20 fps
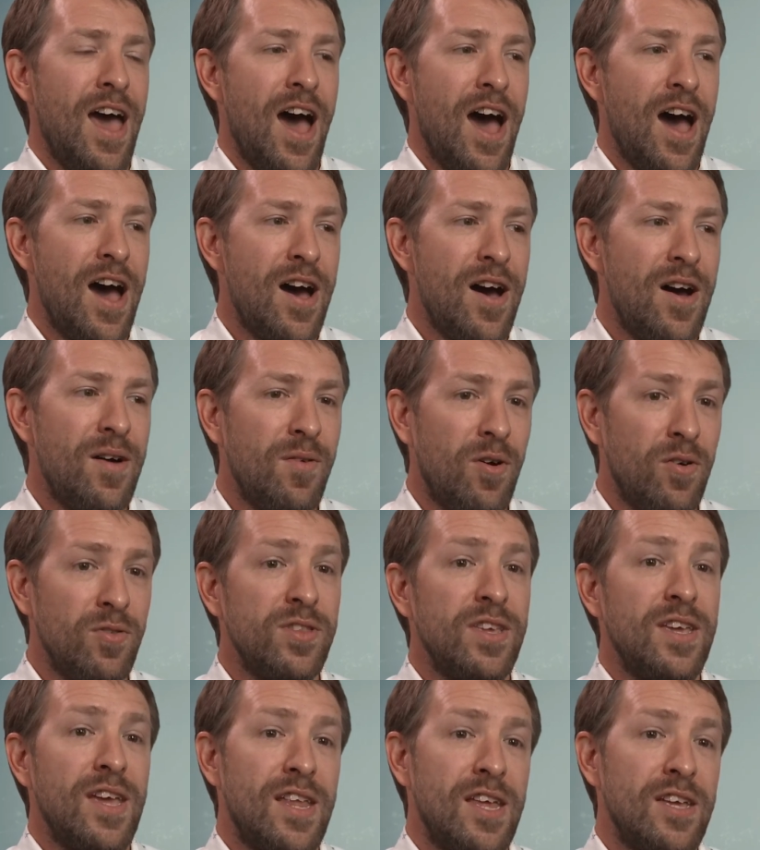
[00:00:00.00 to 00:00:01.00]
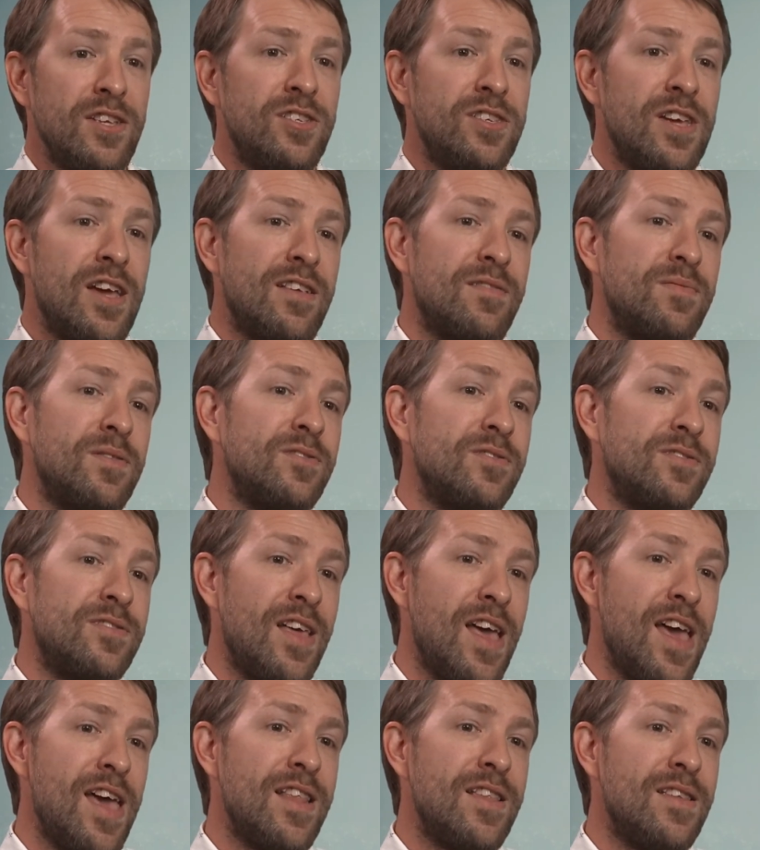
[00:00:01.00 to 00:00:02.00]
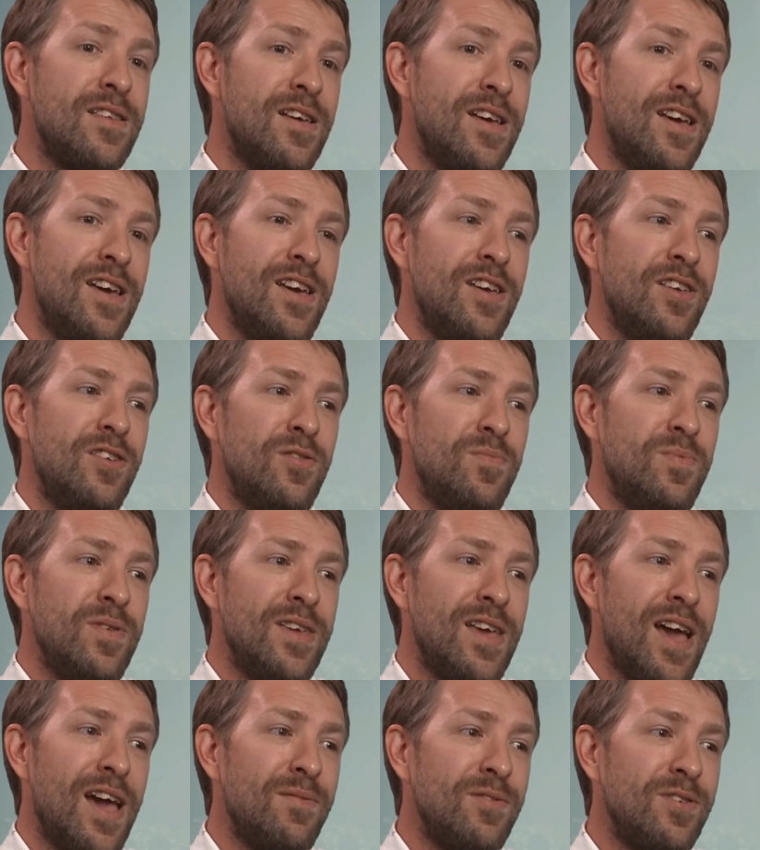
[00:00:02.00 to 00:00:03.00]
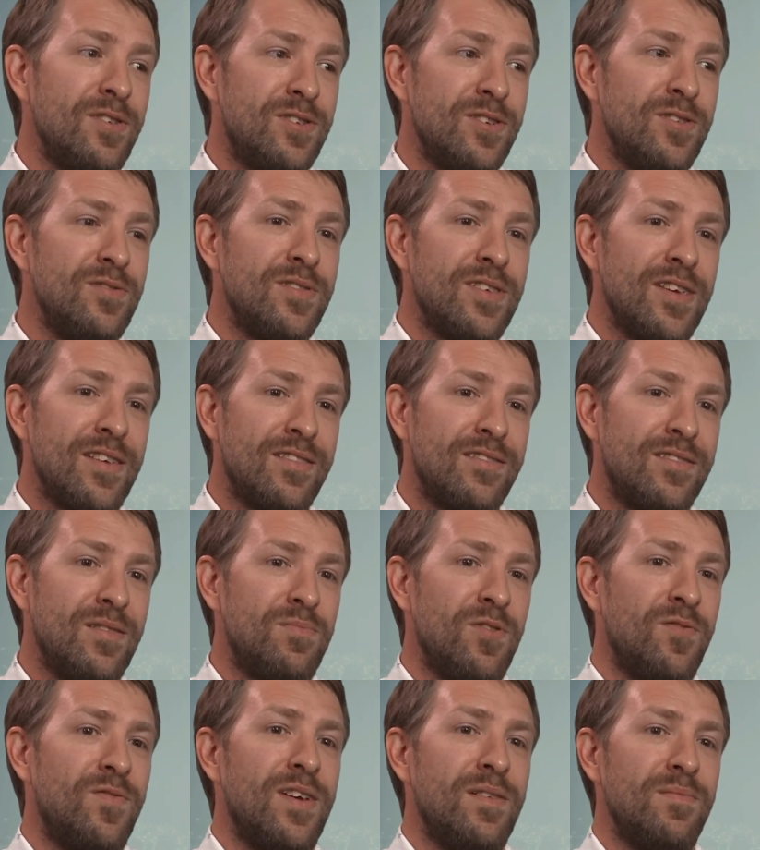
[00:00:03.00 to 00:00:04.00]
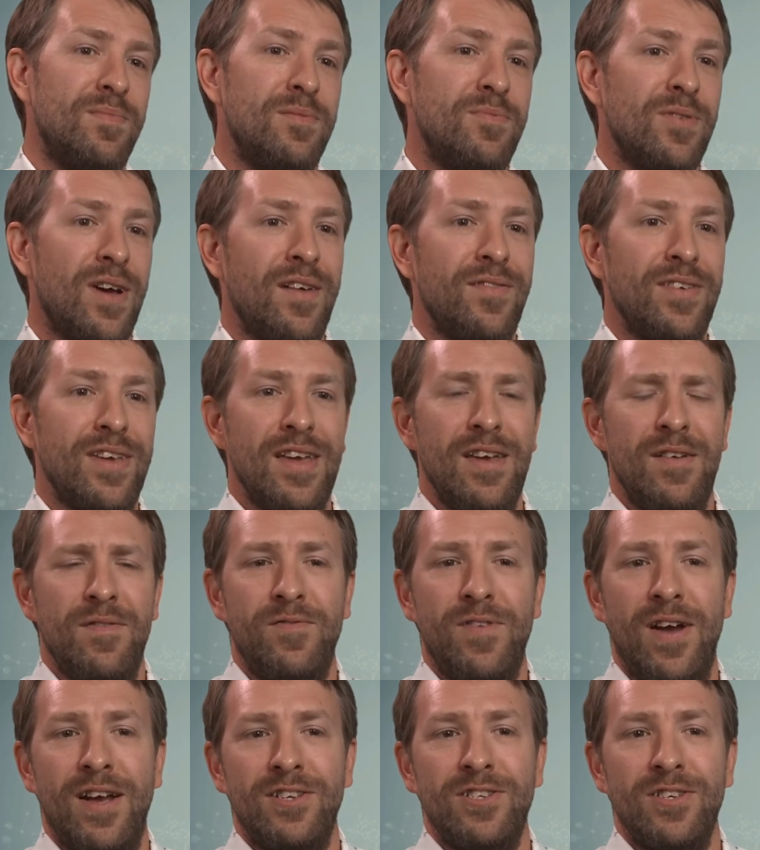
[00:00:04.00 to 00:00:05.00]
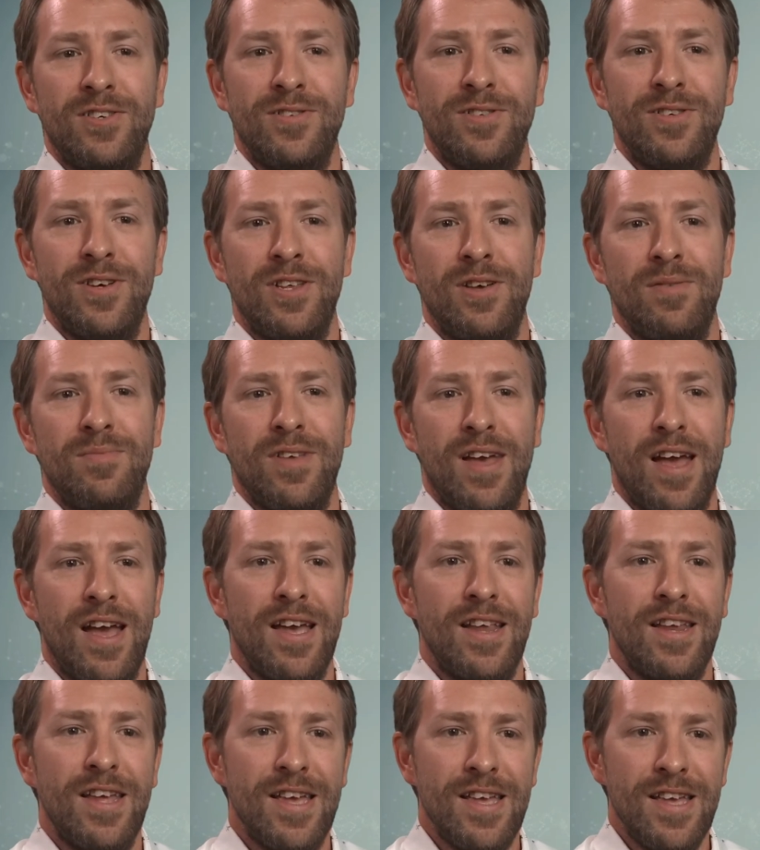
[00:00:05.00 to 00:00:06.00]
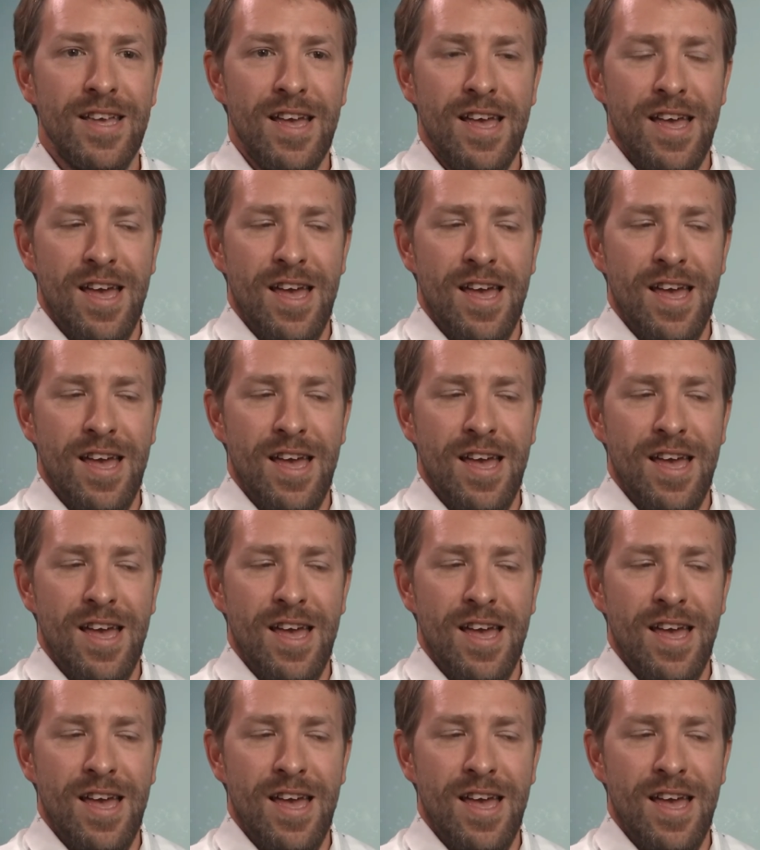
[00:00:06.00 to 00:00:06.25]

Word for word: uh, on the N H S, because then you'd be able to do this to prevent people having a hip fracture and turning up to A and E,